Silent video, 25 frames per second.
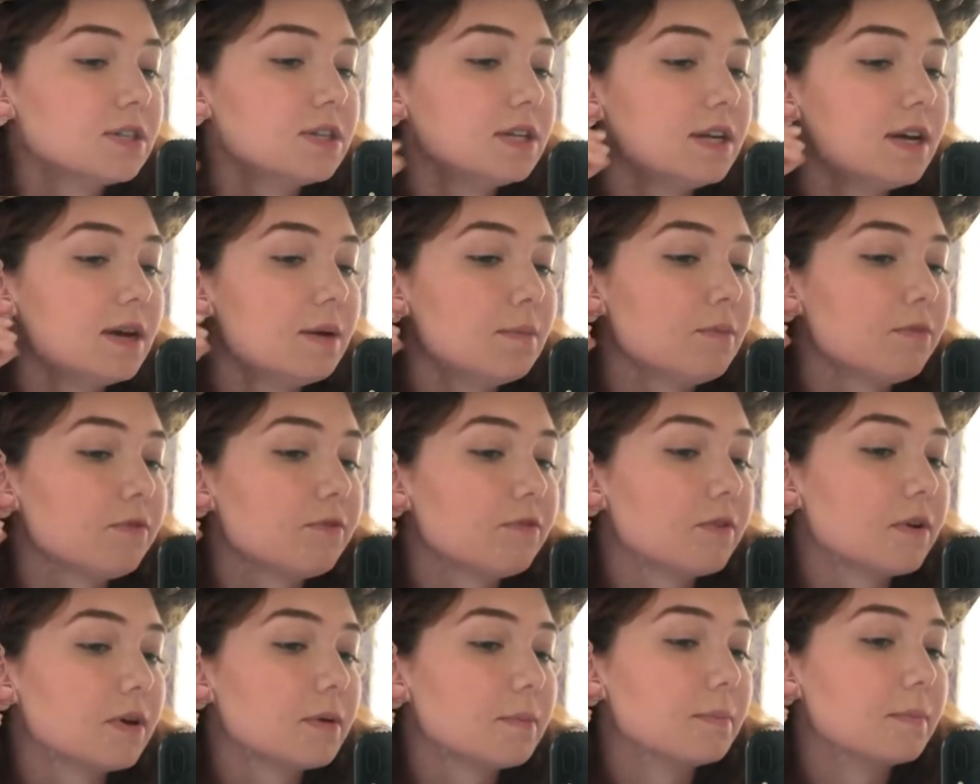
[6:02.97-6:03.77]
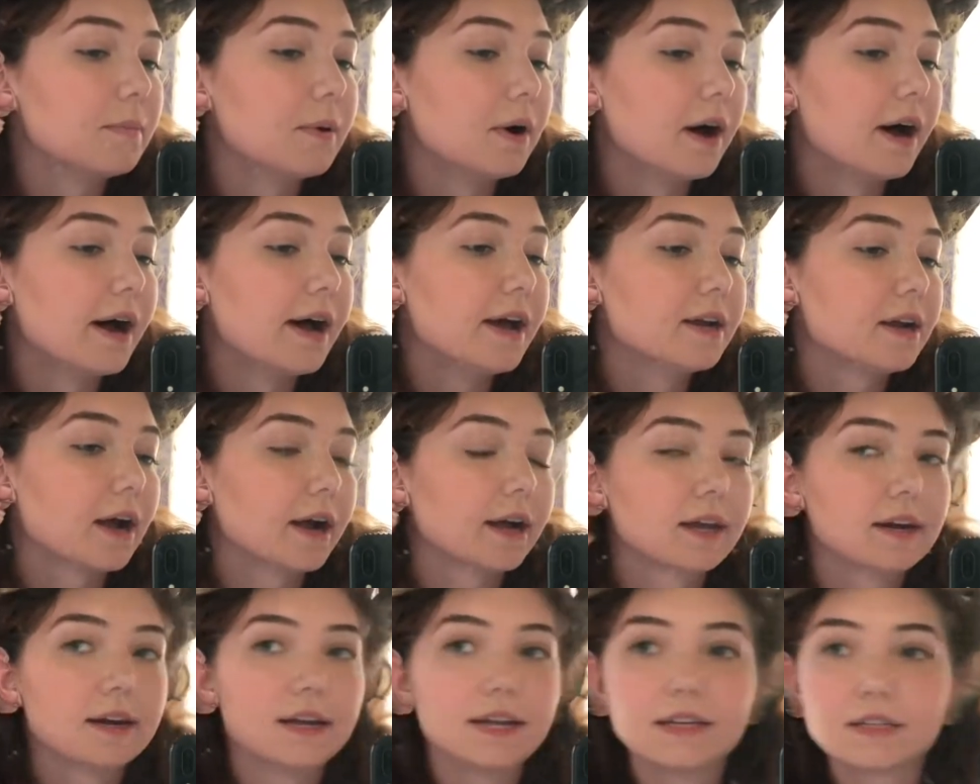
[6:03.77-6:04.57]
nymph, but I
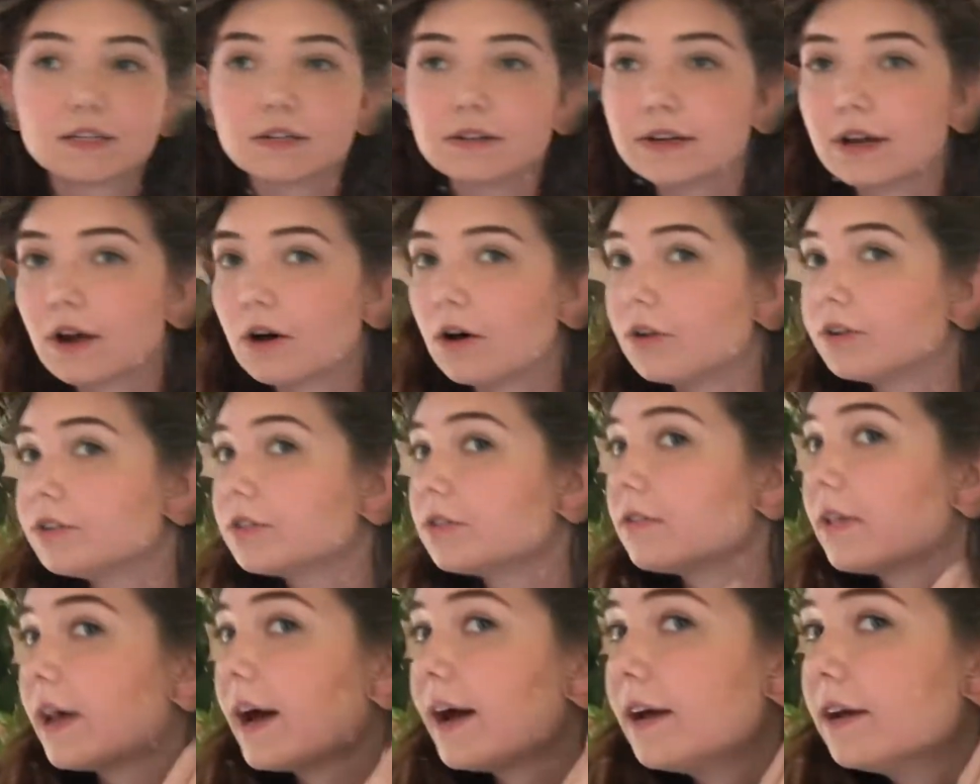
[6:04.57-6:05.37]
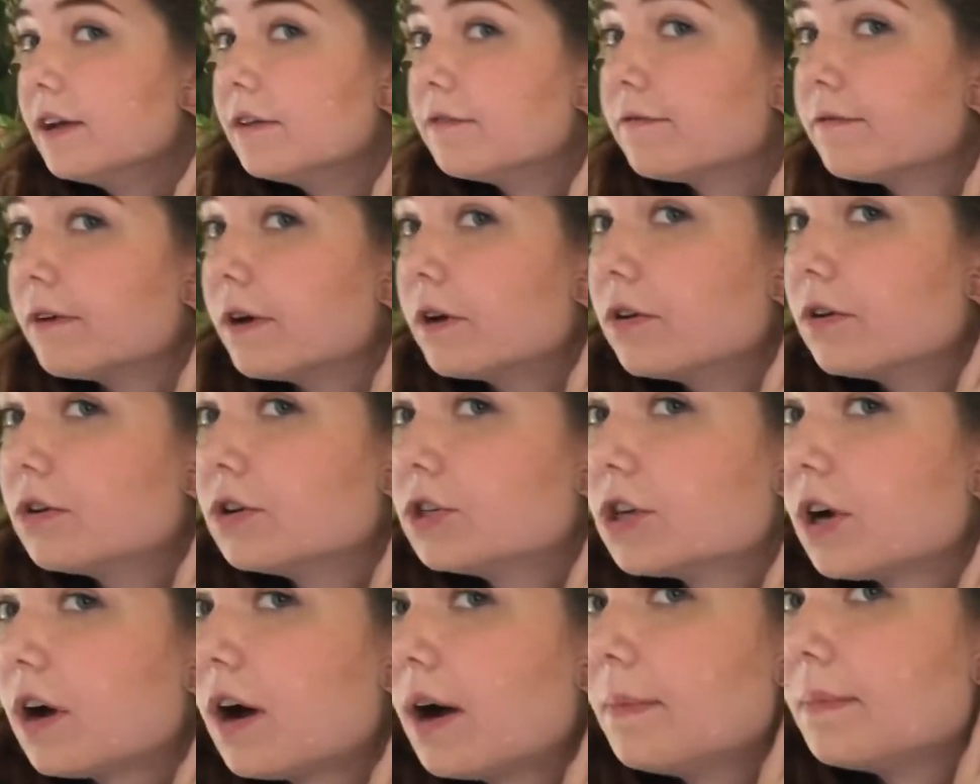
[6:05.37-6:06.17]
can easily alter that in
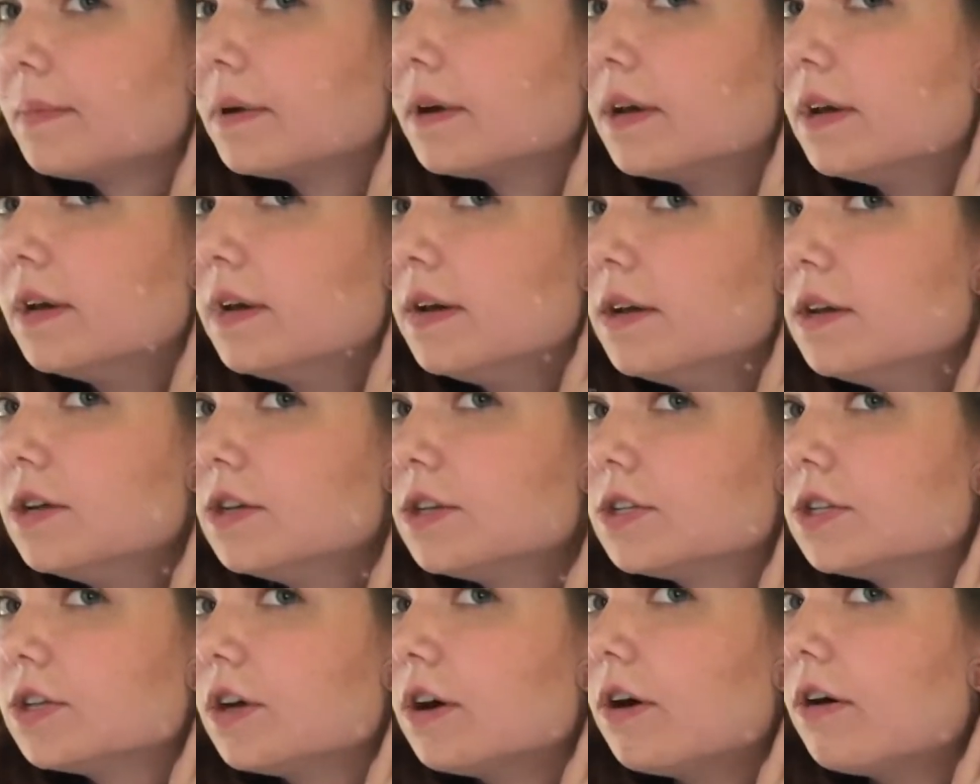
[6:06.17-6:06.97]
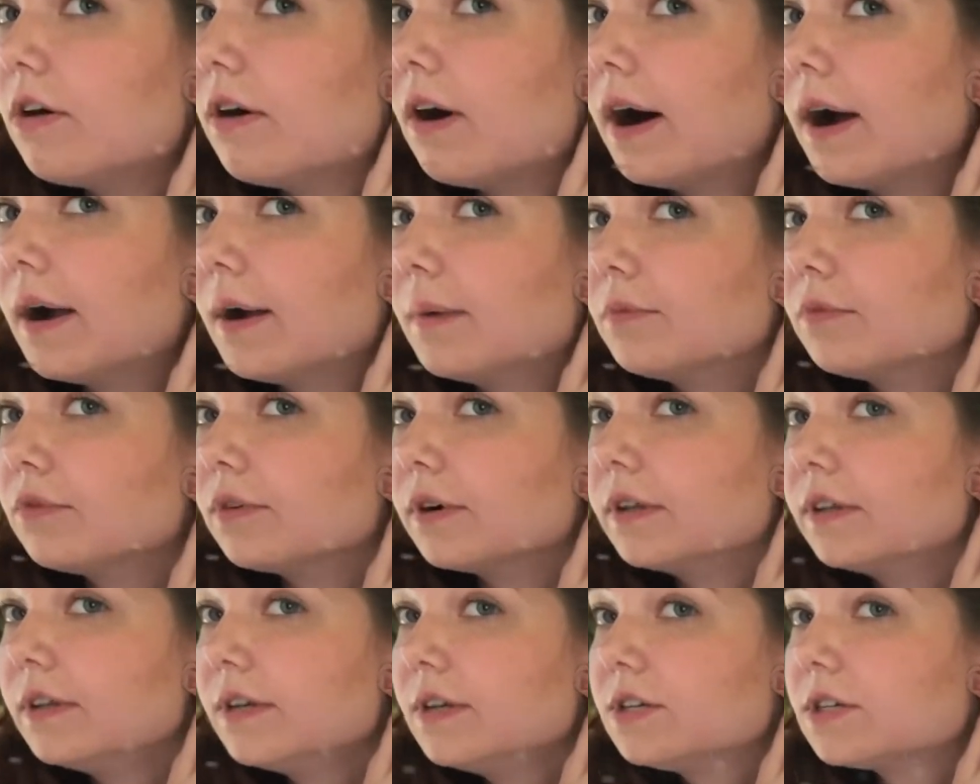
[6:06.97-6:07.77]
Photoshop. So I'm
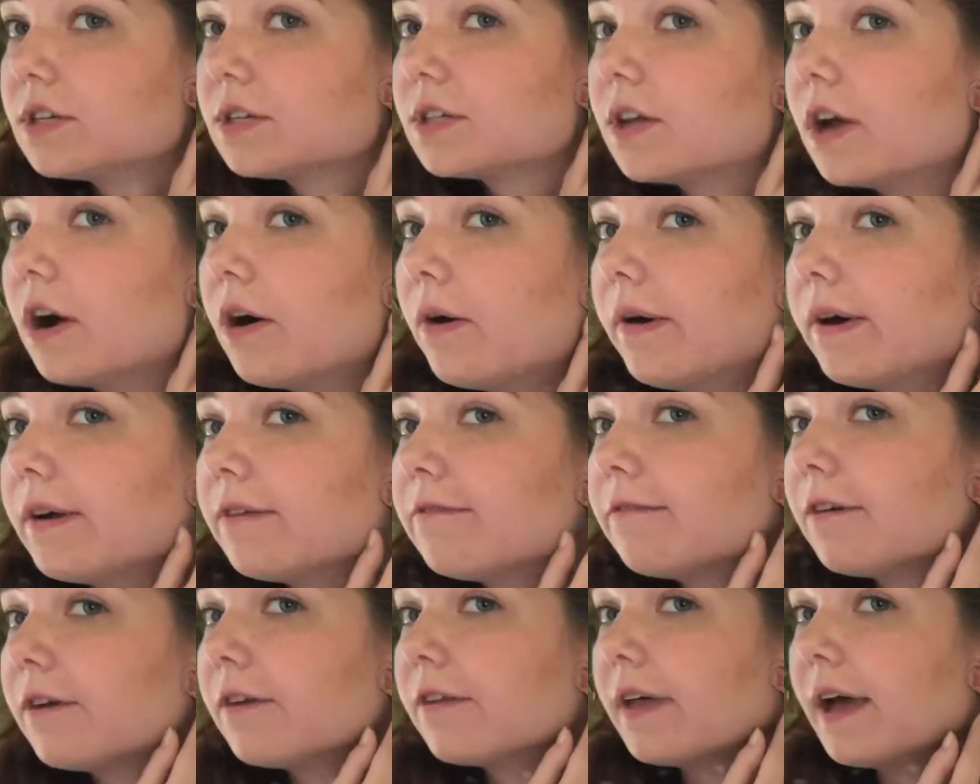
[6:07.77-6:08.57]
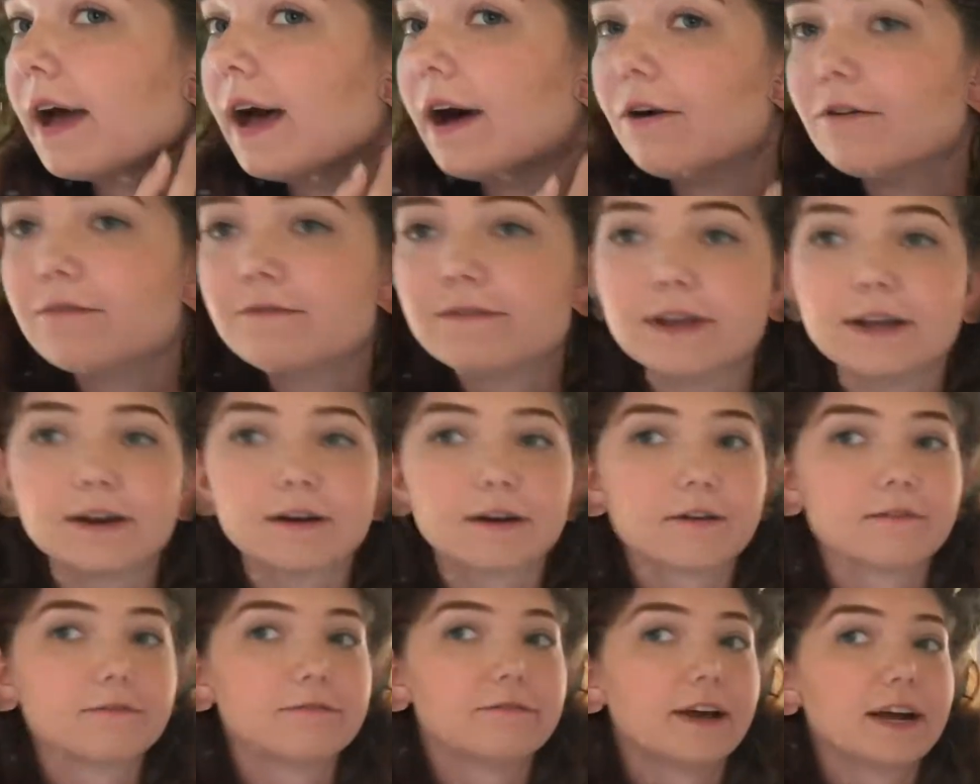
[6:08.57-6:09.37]
really just going for the elf ear
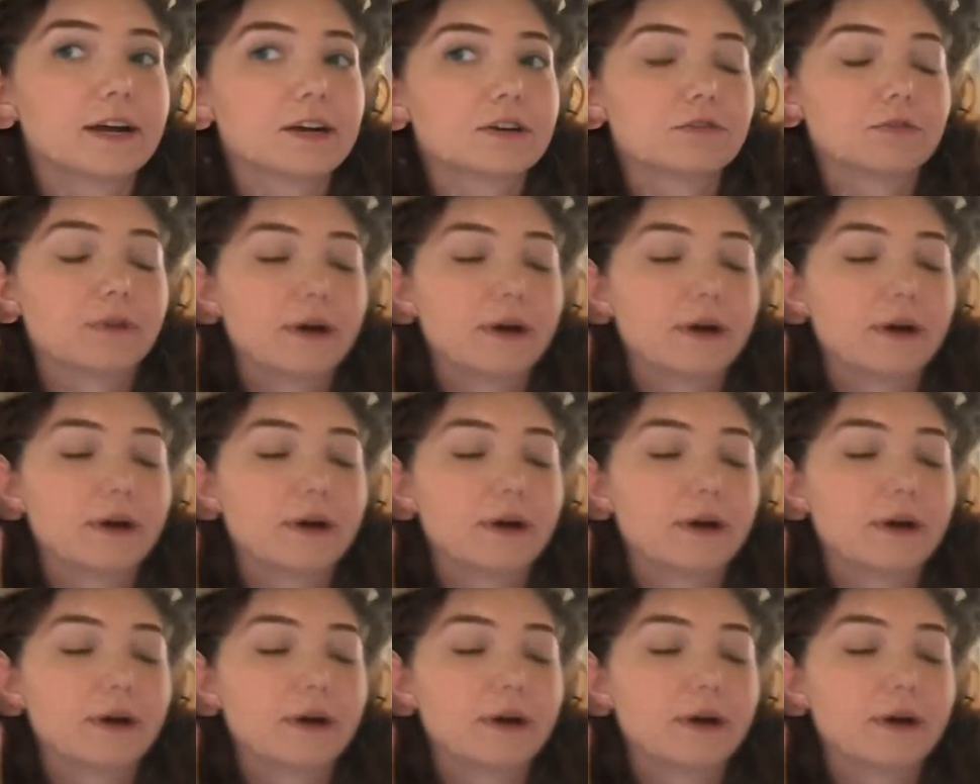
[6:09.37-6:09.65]
effect